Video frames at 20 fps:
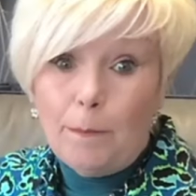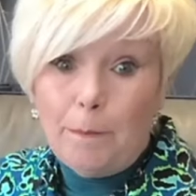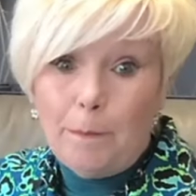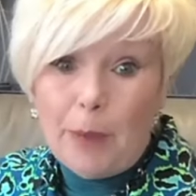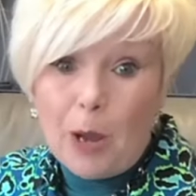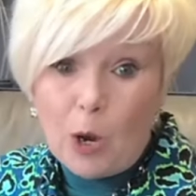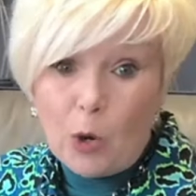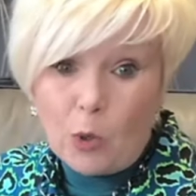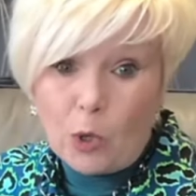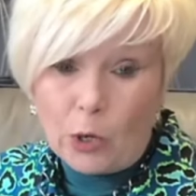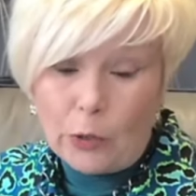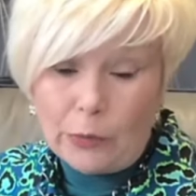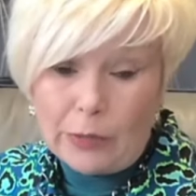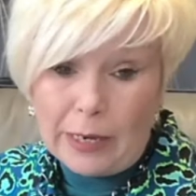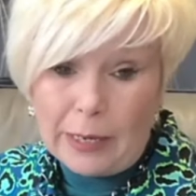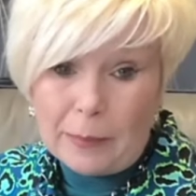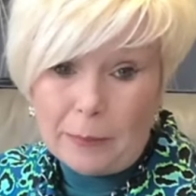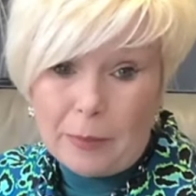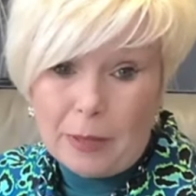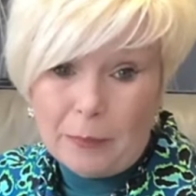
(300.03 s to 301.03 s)
Pogo
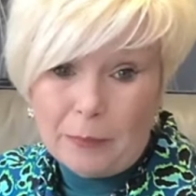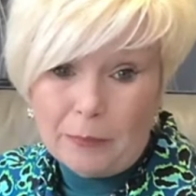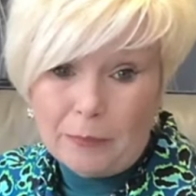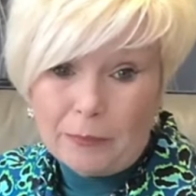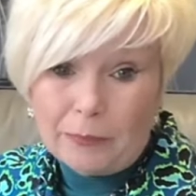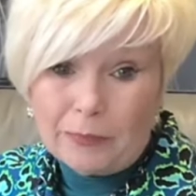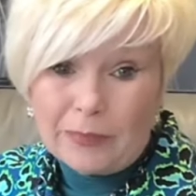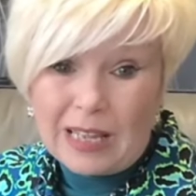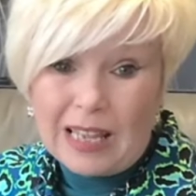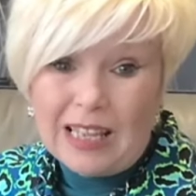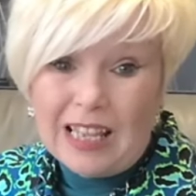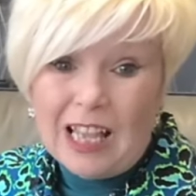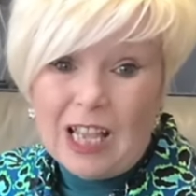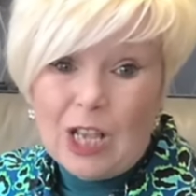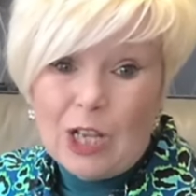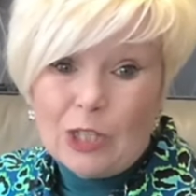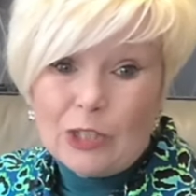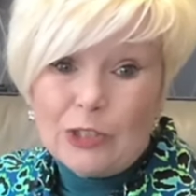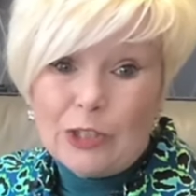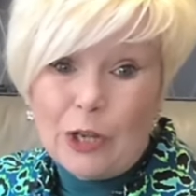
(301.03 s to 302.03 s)
Knit.
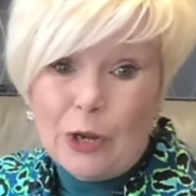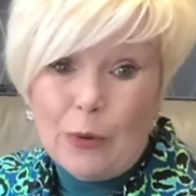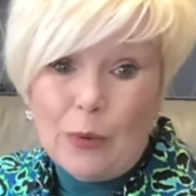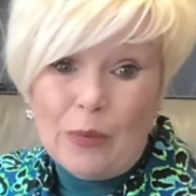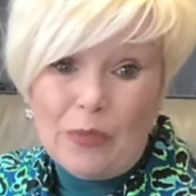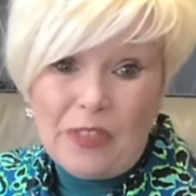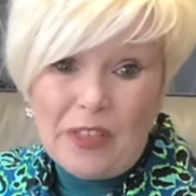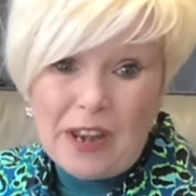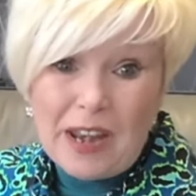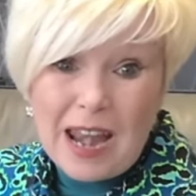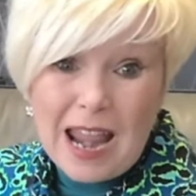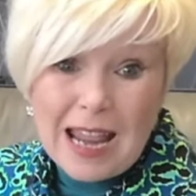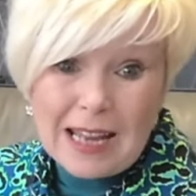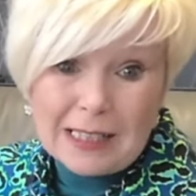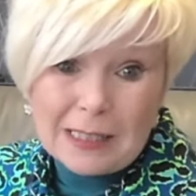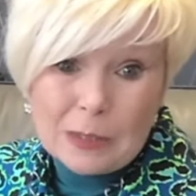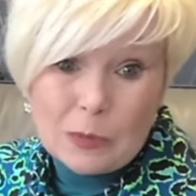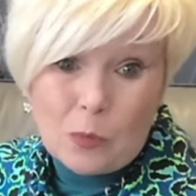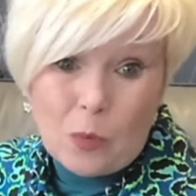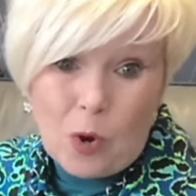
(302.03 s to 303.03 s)
So the
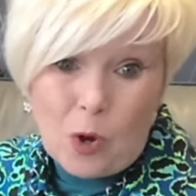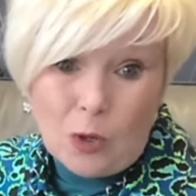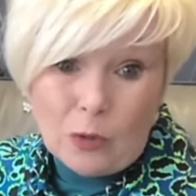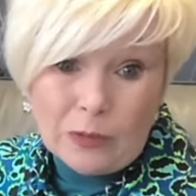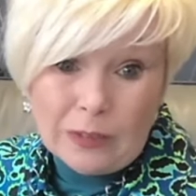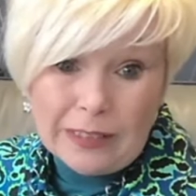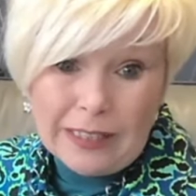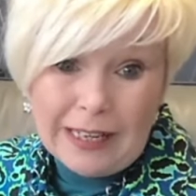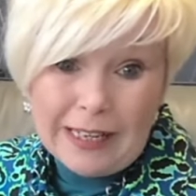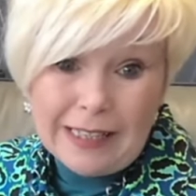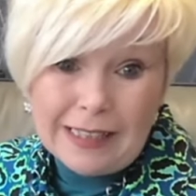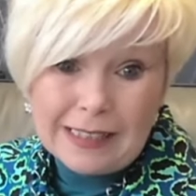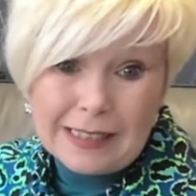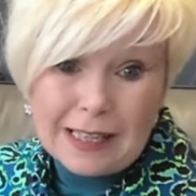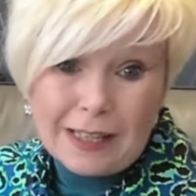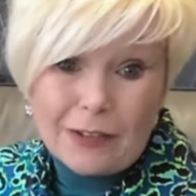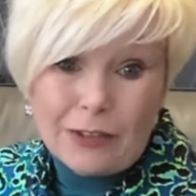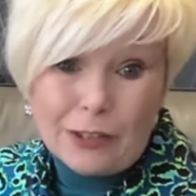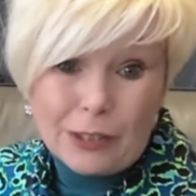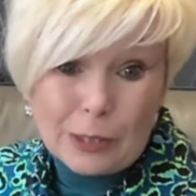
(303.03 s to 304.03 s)
next one is
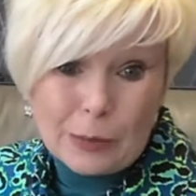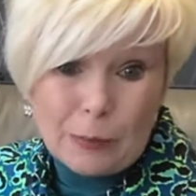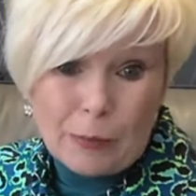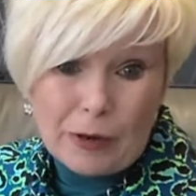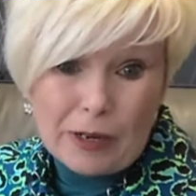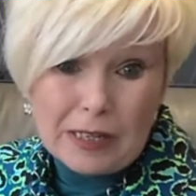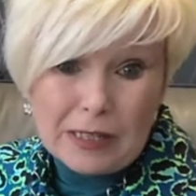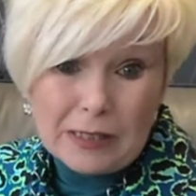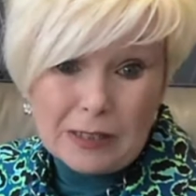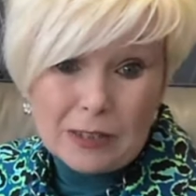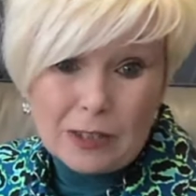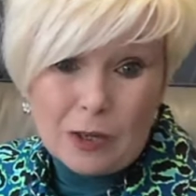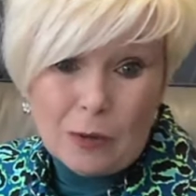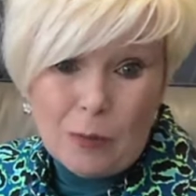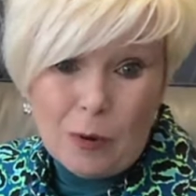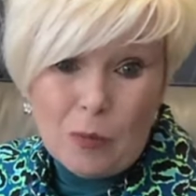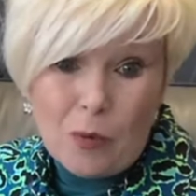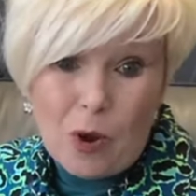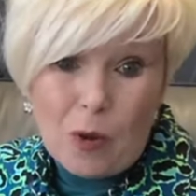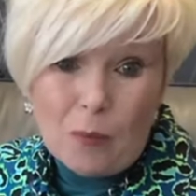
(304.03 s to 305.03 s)
the spring
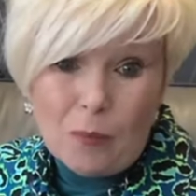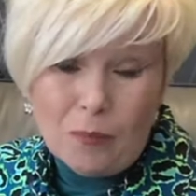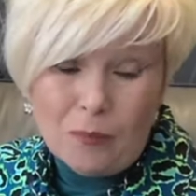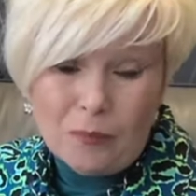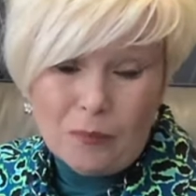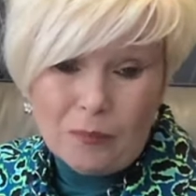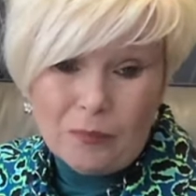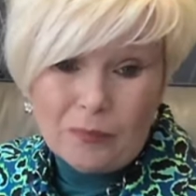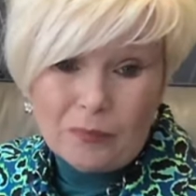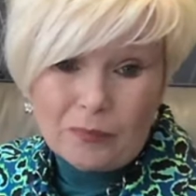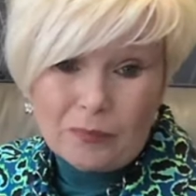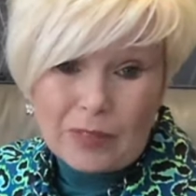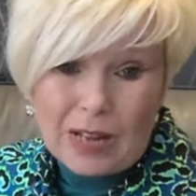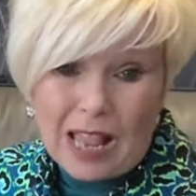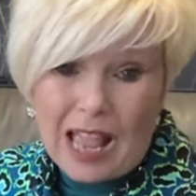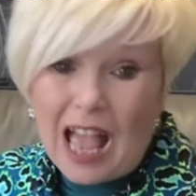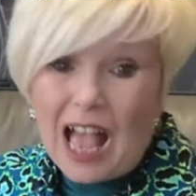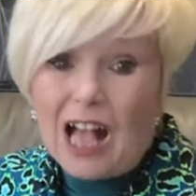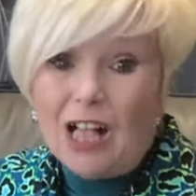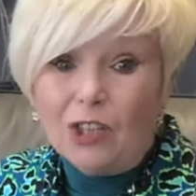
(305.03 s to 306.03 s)
summer one.
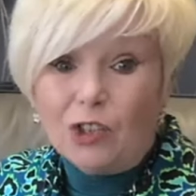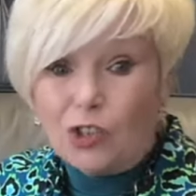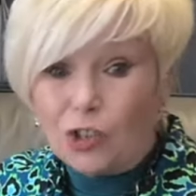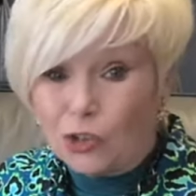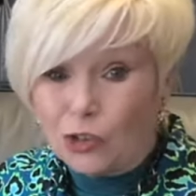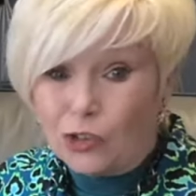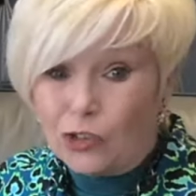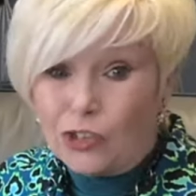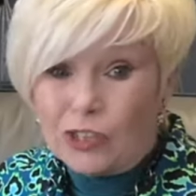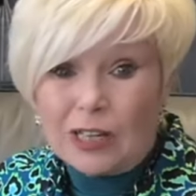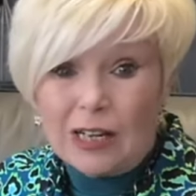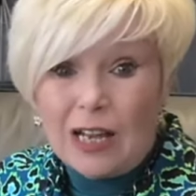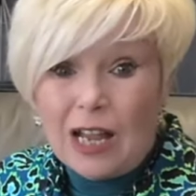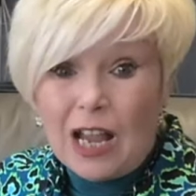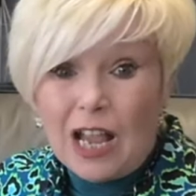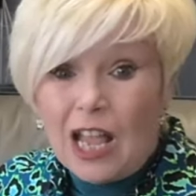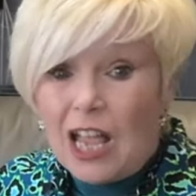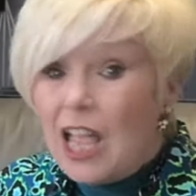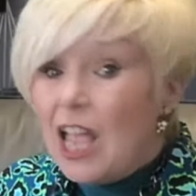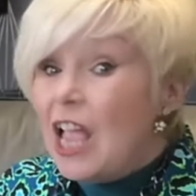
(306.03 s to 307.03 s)
I'll just
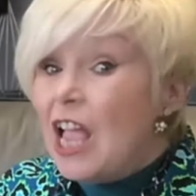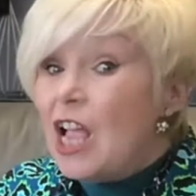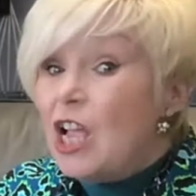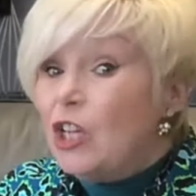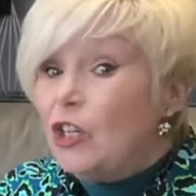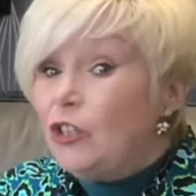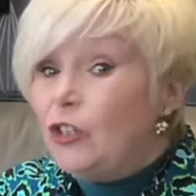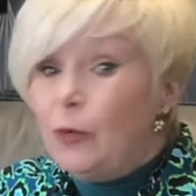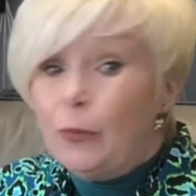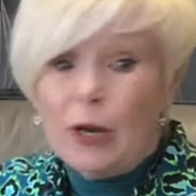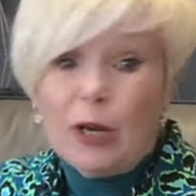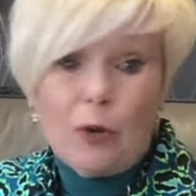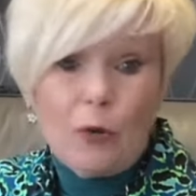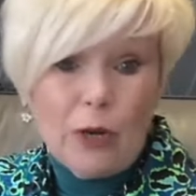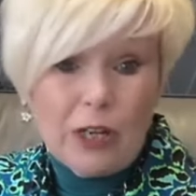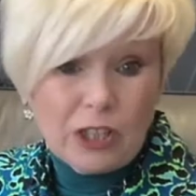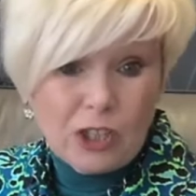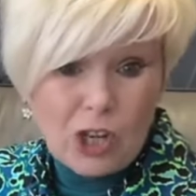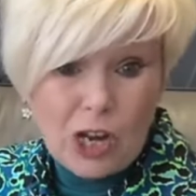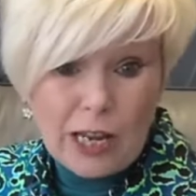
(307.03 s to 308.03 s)
do a
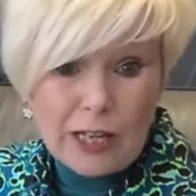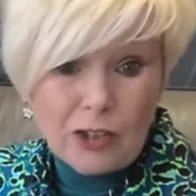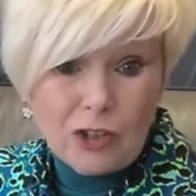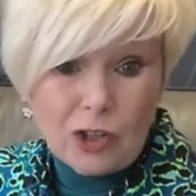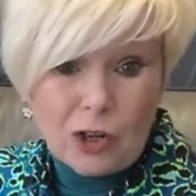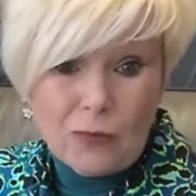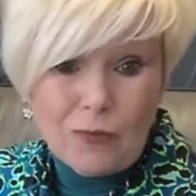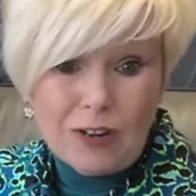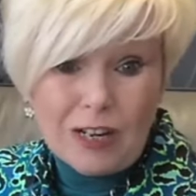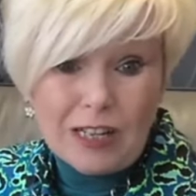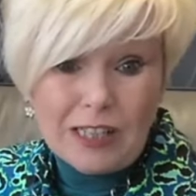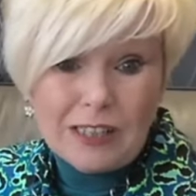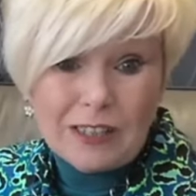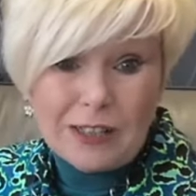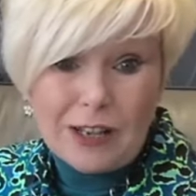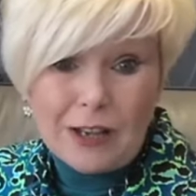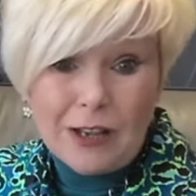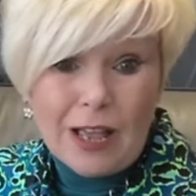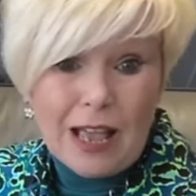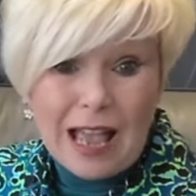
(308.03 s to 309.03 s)
quick change on
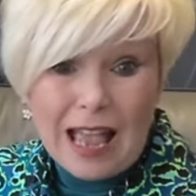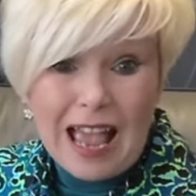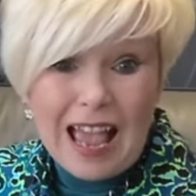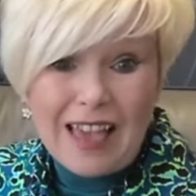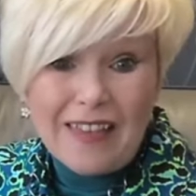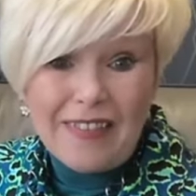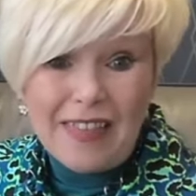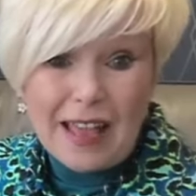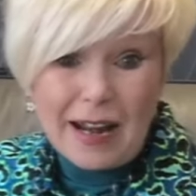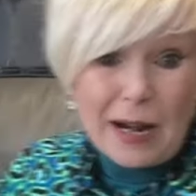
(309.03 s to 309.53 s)
Rita and then